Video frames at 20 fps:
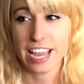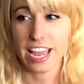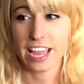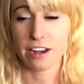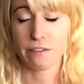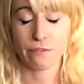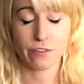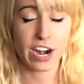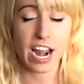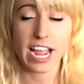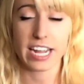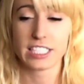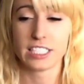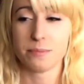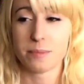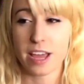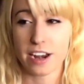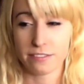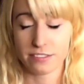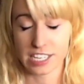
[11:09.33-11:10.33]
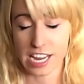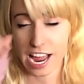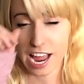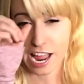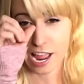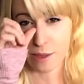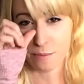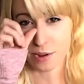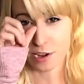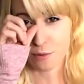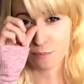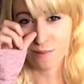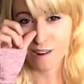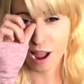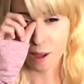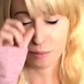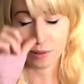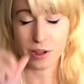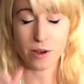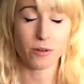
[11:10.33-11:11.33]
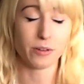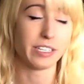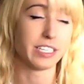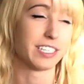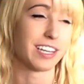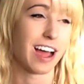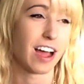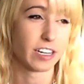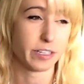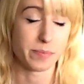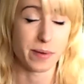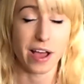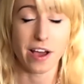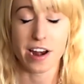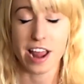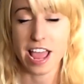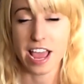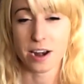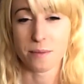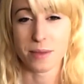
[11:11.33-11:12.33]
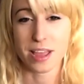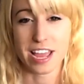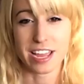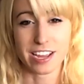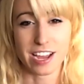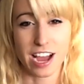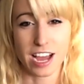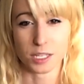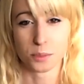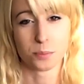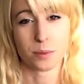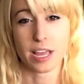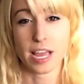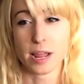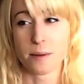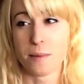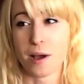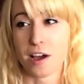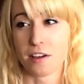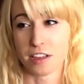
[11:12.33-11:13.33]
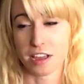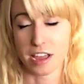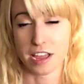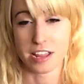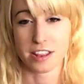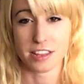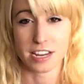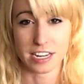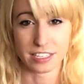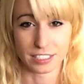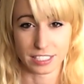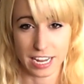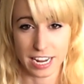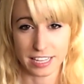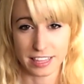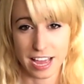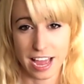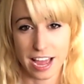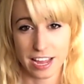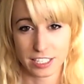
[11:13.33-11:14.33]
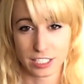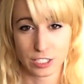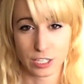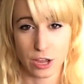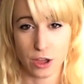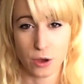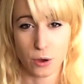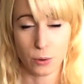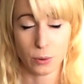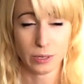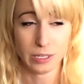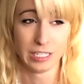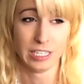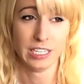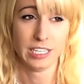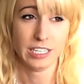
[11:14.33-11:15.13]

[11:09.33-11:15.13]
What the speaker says: and for X amount of time, and you probably only talked about anime and cosplay and manga and things like that. So,